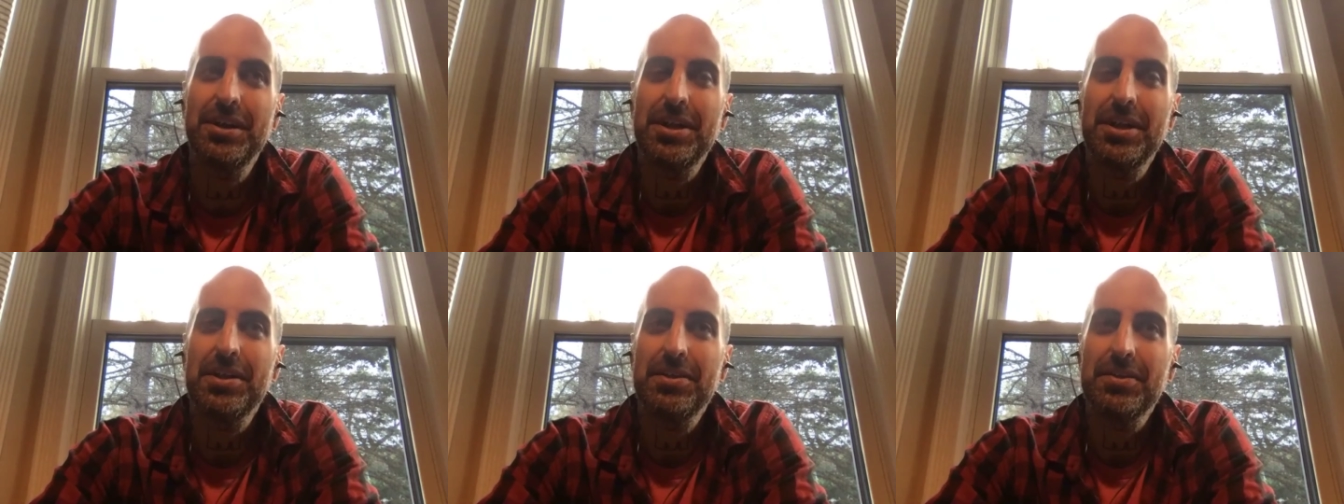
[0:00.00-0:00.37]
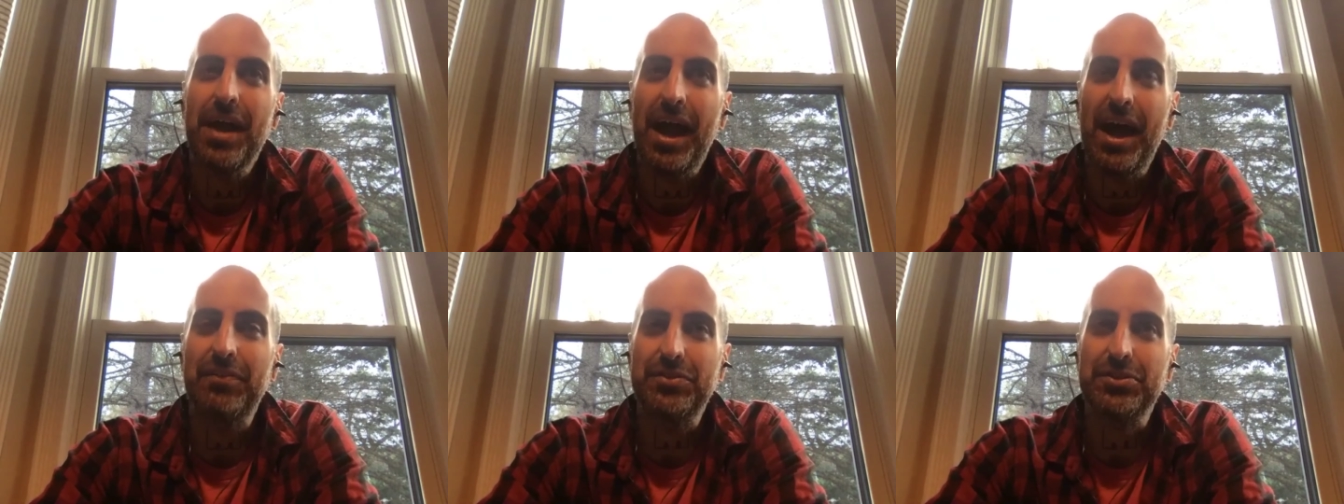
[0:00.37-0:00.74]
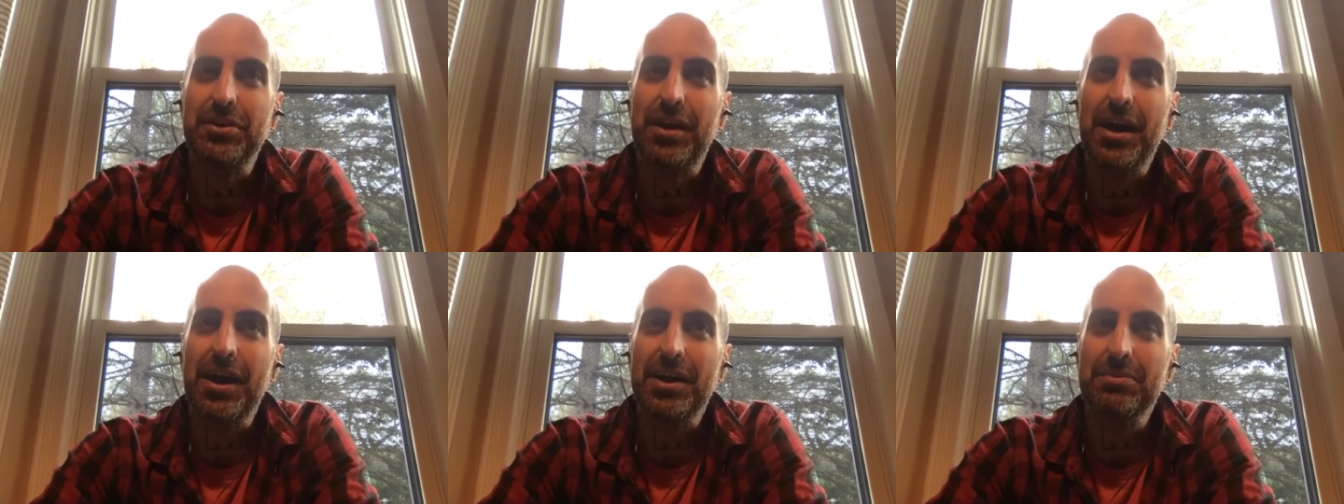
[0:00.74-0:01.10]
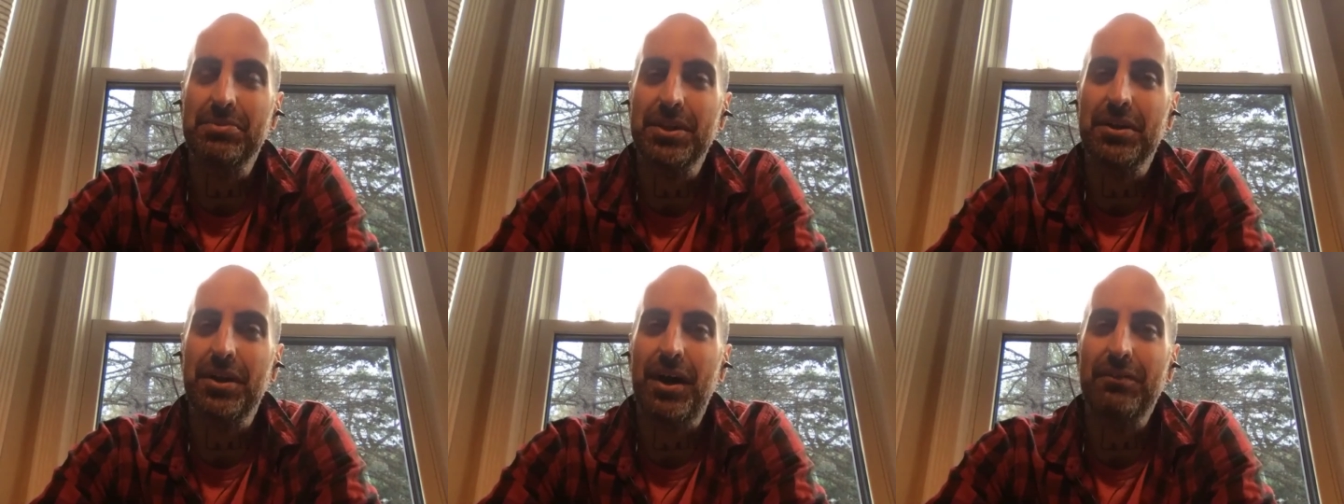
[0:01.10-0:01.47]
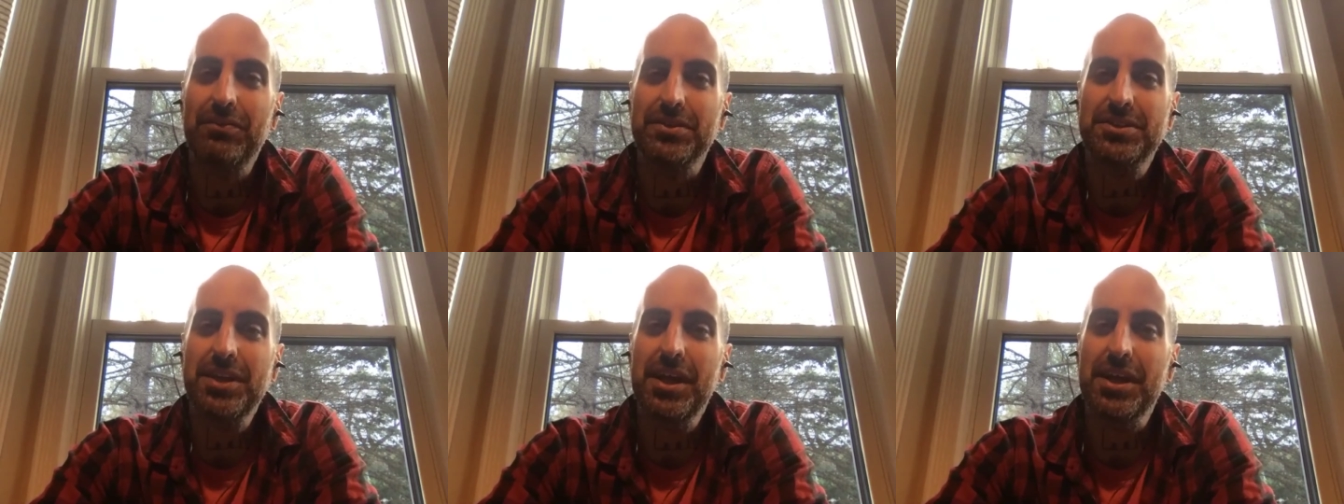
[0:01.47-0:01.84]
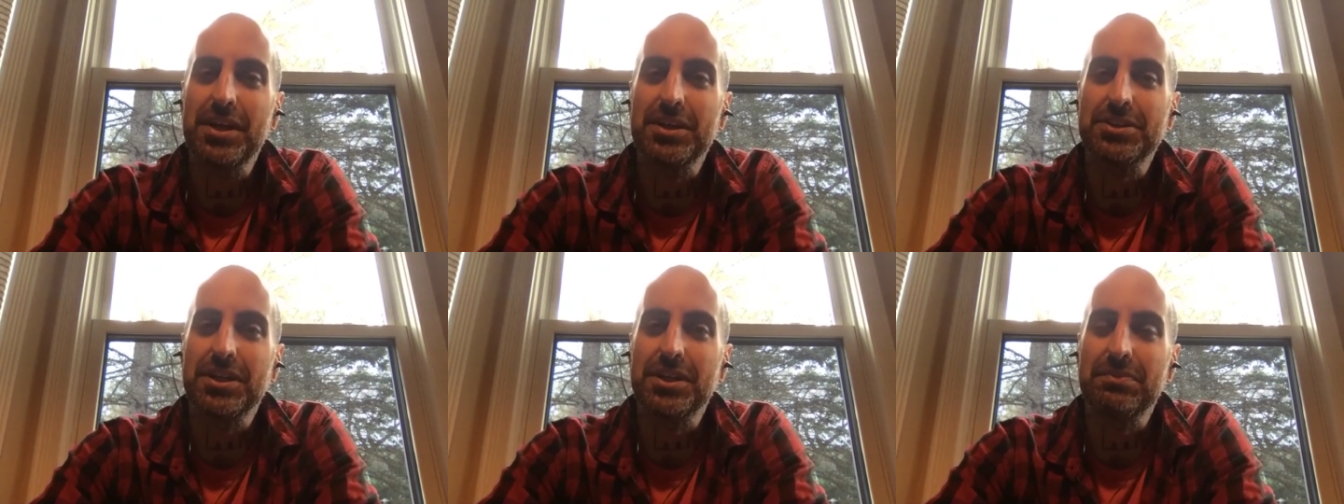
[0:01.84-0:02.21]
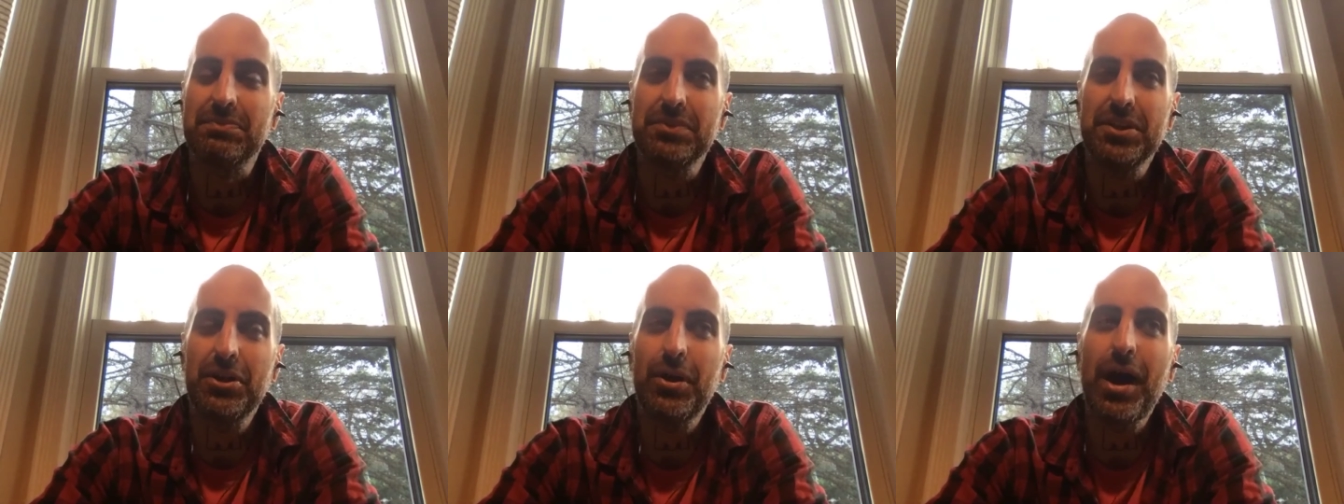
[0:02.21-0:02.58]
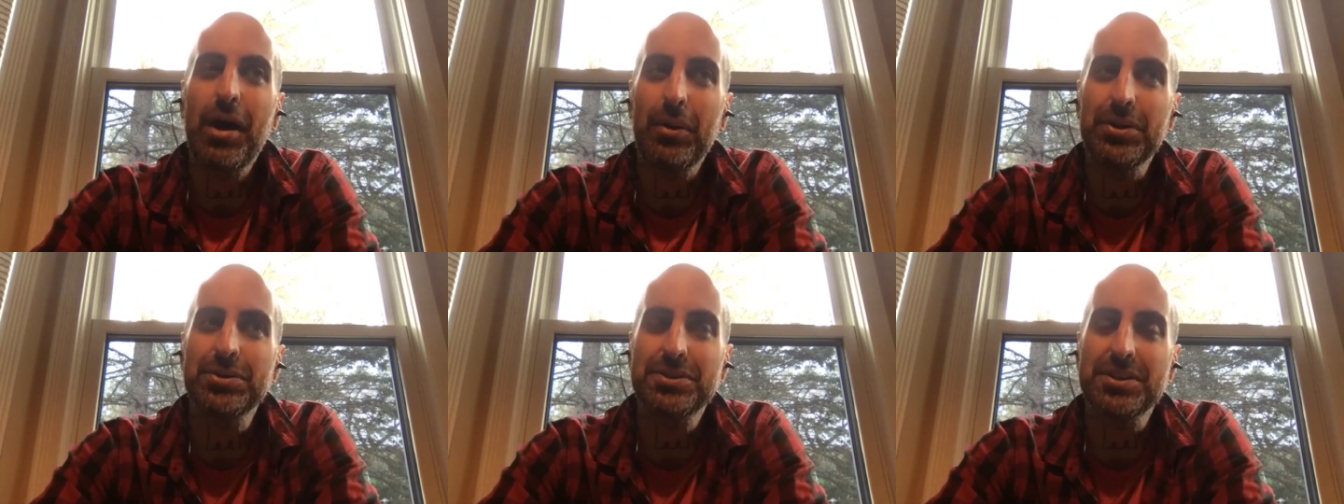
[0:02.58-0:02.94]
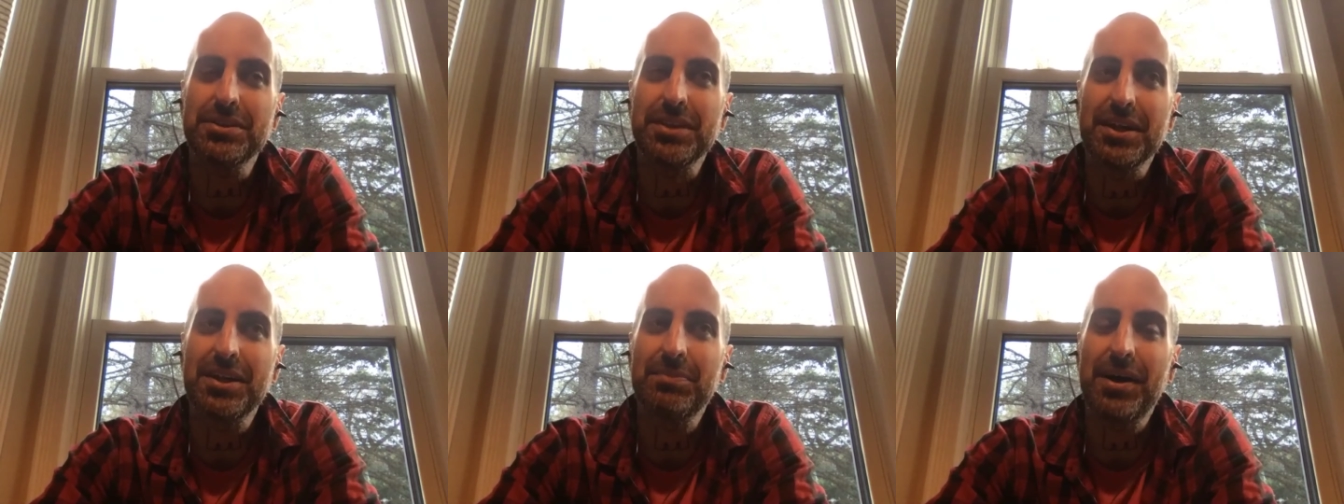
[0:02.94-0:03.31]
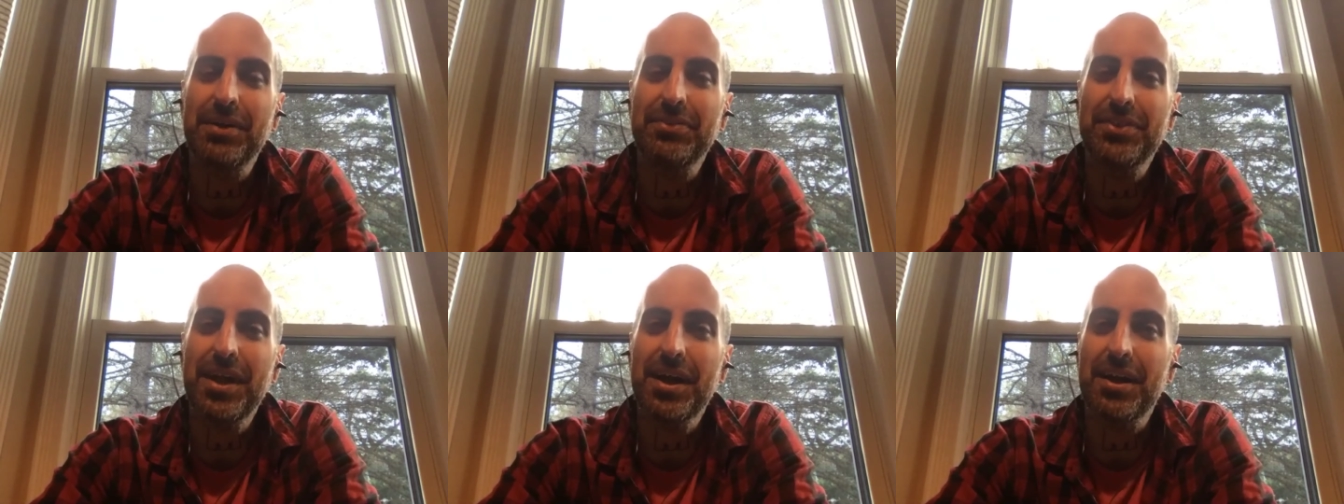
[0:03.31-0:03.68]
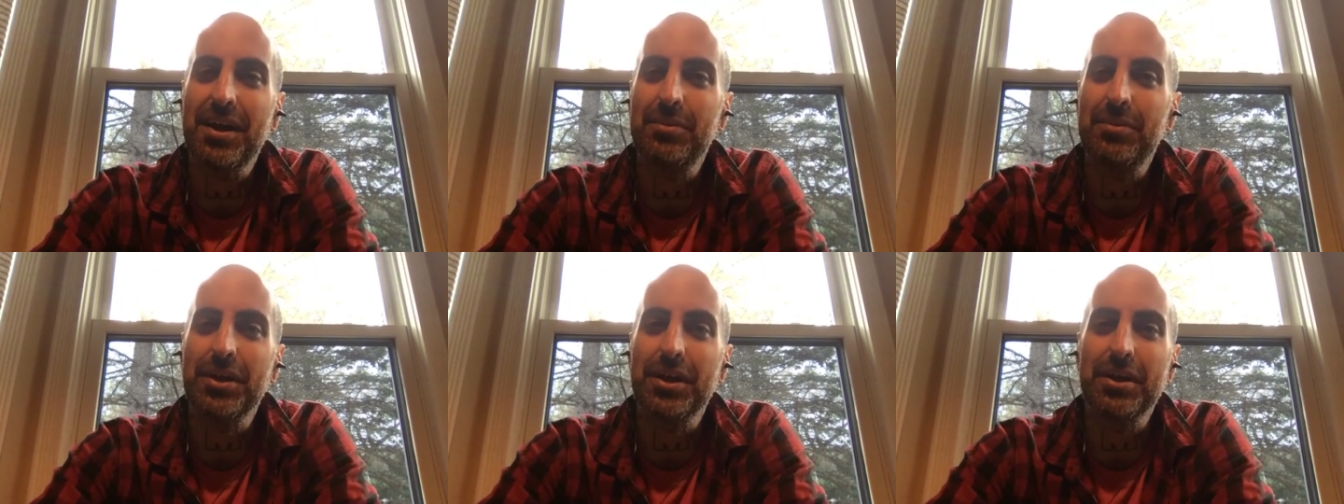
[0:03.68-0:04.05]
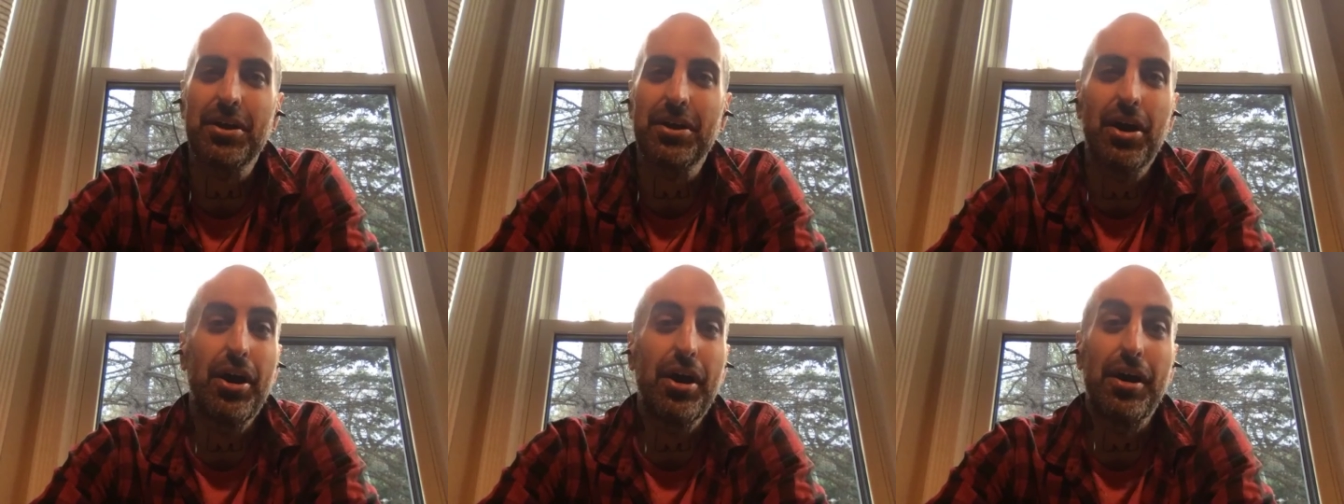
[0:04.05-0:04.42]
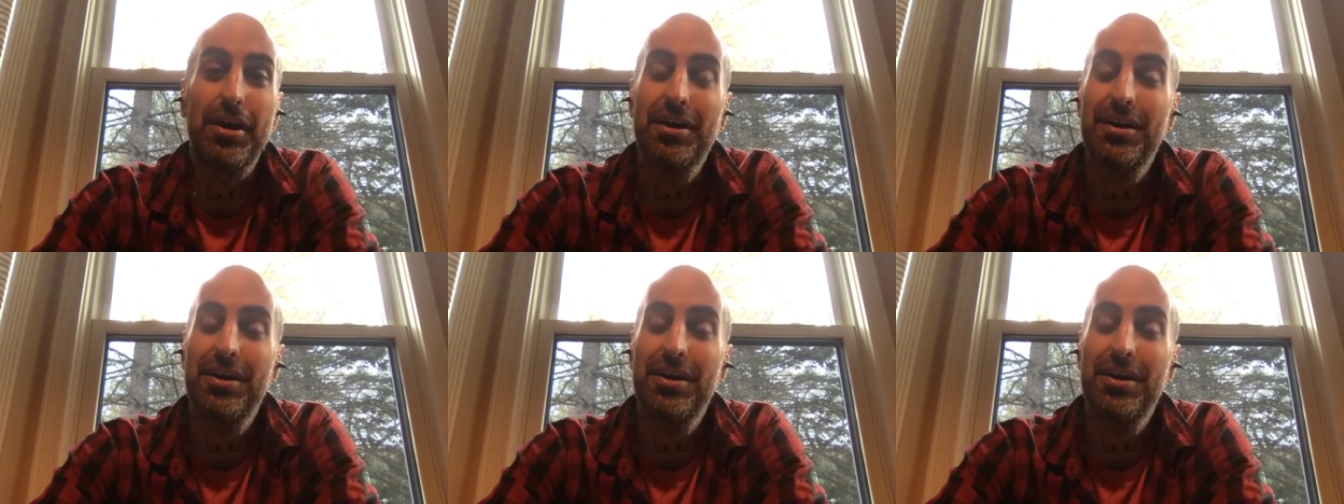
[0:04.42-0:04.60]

after I get off the stage. And you know how I used to think about that? I'm like, oh,